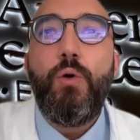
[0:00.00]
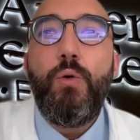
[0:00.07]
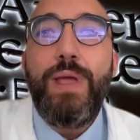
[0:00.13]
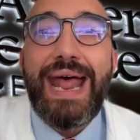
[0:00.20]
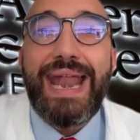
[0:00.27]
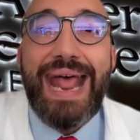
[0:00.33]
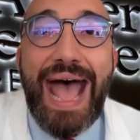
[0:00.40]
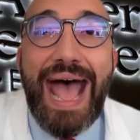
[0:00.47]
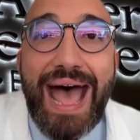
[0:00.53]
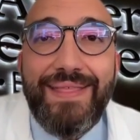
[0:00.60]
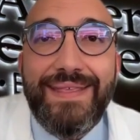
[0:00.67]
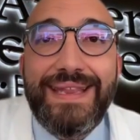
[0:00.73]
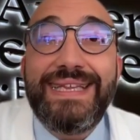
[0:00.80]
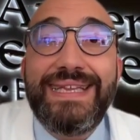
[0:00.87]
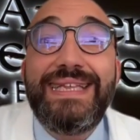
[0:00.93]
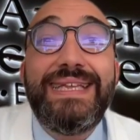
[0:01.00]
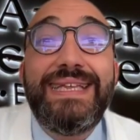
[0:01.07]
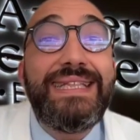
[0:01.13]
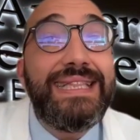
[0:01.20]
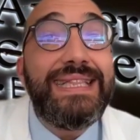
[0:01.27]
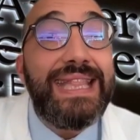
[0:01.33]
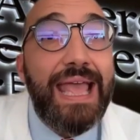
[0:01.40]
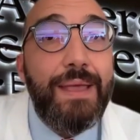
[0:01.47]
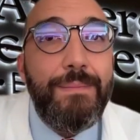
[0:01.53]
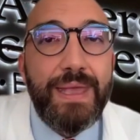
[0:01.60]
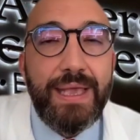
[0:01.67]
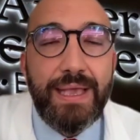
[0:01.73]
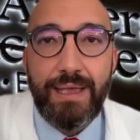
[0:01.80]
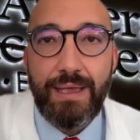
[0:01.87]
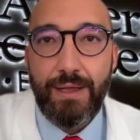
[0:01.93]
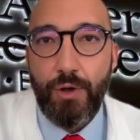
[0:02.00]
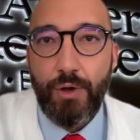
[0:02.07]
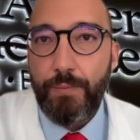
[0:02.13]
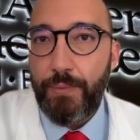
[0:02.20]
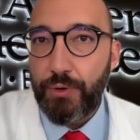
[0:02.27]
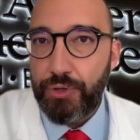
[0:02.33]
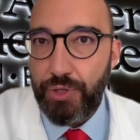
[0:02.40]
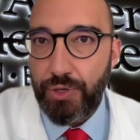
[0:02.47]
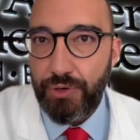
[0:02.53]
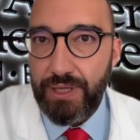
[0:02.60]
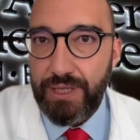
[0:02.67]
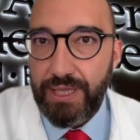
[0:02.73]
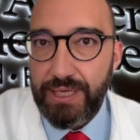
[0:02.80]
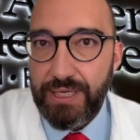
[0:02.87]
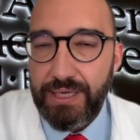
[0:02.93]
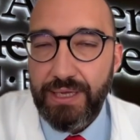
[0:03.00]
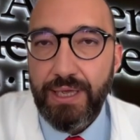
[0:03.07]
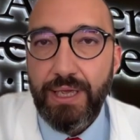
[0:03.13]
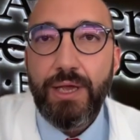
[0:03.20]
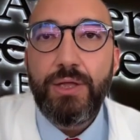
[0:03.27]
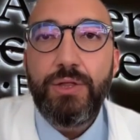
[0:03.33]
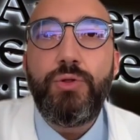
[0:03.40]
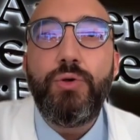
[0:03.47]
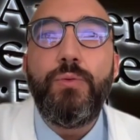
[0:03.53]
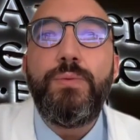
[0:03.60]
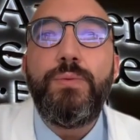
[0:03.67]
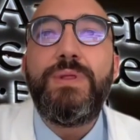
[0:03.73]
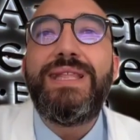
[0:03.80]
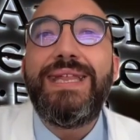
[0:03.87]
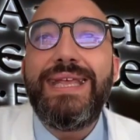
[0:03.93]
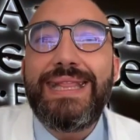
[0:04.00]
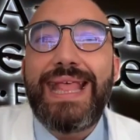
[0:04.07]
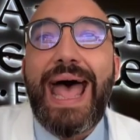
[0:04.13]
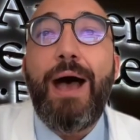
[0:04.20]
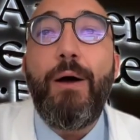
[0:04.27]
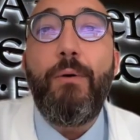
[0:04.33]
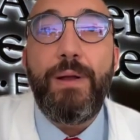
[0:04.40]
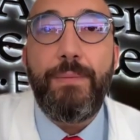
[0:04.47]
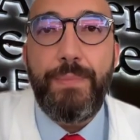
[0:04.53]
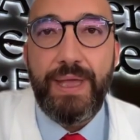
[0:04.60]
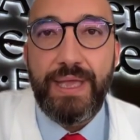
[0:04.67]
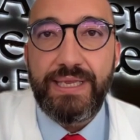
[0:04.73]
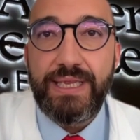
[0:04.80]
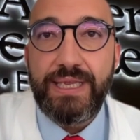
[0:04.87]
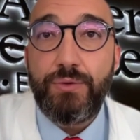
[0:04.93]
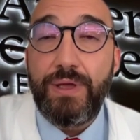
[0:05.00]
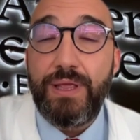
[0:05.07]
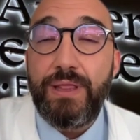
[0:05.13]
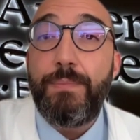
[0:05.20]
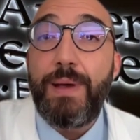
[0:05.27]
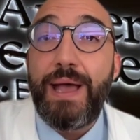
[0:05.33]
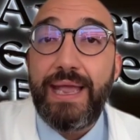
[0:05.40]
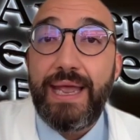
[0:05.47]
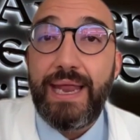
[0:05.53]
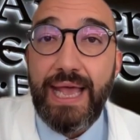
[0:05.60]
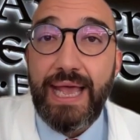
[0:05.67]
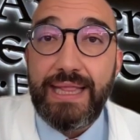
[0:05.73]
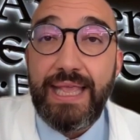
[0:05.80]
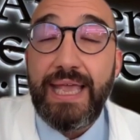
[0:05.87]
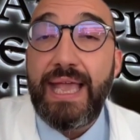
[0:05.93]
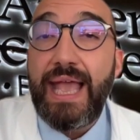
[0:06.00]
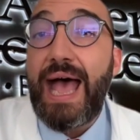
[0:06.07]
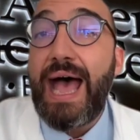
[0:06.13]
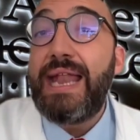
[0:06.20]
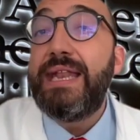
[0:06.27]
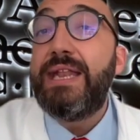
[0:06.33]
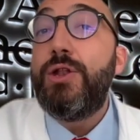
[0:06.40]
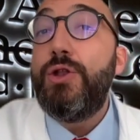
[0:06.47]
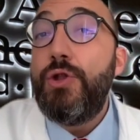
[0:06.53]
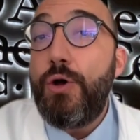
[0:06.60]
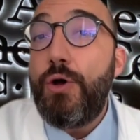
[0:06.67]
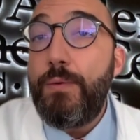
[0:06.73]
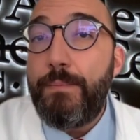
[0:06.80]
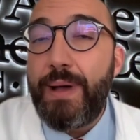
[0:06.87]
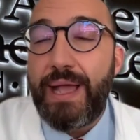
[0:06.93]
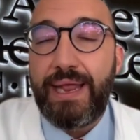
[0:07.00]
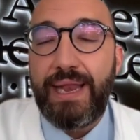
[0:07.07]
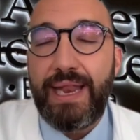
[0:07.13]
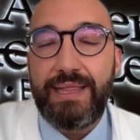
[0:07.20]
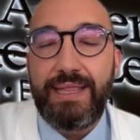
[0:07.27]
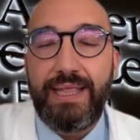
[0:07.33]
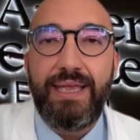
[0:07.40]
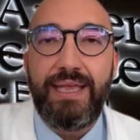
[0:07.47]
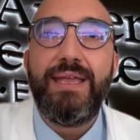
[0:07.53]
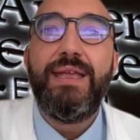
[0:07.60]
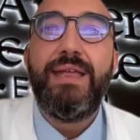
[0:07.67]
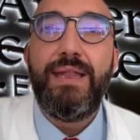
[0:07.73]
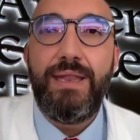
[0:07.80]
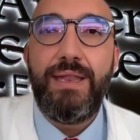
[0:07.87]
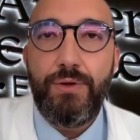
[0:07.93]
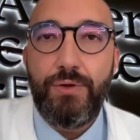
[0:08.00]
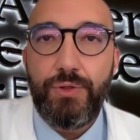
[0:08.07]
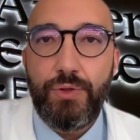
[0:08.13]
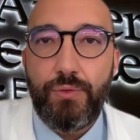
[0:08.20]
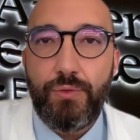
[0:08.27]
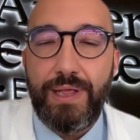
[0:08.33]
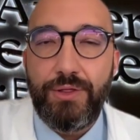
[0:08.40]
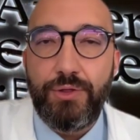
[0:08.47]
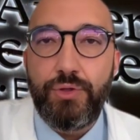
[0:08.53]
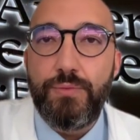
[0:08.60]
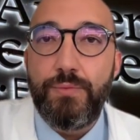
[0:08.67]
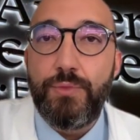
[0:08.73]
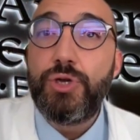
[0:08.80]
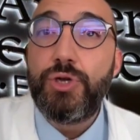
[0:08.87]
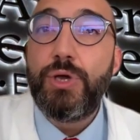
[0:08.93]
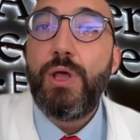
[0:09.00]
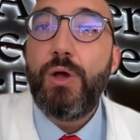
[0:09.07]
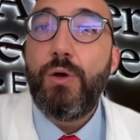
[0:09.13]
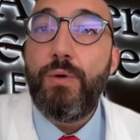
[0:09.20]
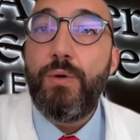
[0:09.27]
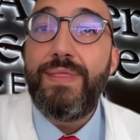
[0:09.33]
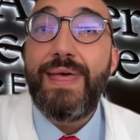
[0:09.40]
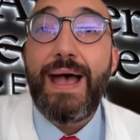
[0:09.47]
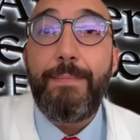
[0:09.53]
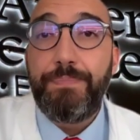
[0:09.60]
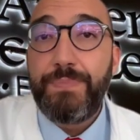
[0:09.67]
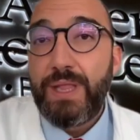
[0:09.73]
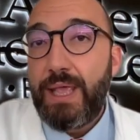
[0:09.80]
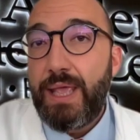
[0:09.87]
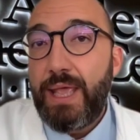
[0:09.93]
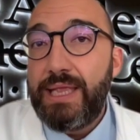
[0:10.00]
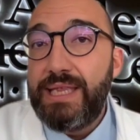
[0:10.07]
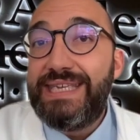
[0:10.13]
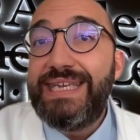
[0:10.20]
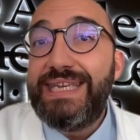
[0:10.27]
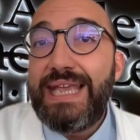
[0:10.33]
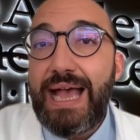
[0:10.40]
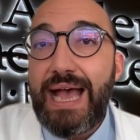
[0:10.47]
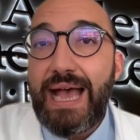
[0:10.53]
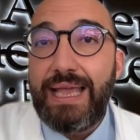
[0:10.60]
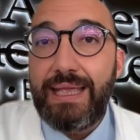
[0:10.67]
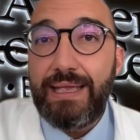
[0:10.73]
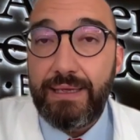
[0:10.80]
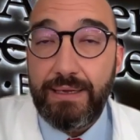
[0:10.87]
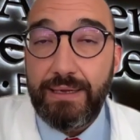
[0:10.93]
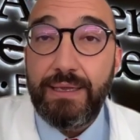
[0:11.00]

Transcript: We are adding systemic opportunities to treat our patients with pancreatic and non-pancreatic neuroendocrine tumors with a G1